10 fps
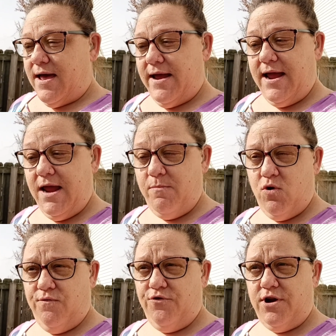I came
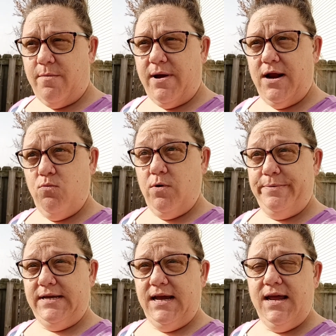over and I made a
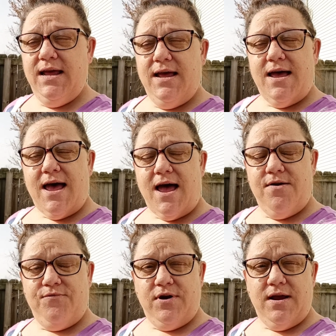whoopsie
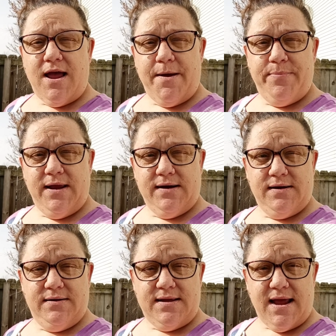I, for, I
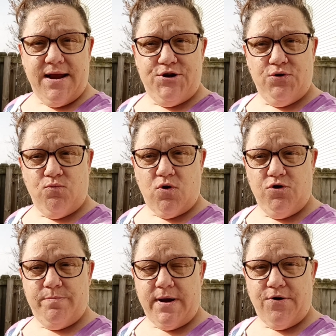planted sage and
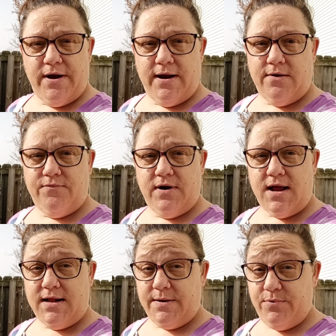rosemary and I
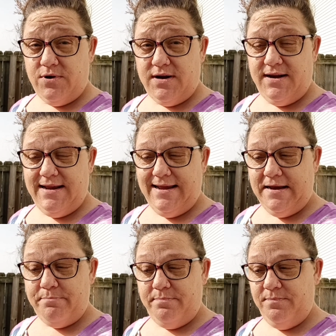forgot to put
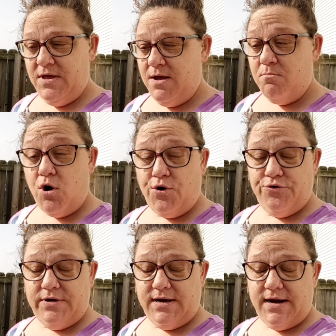the
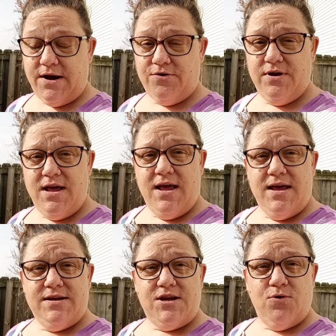markers in there
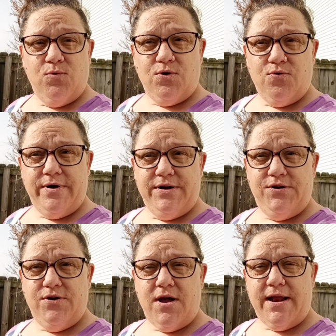so we're going
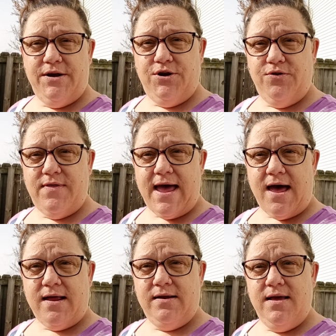to go ahead and do
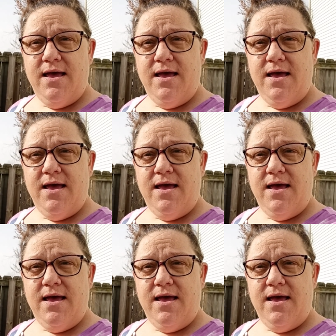that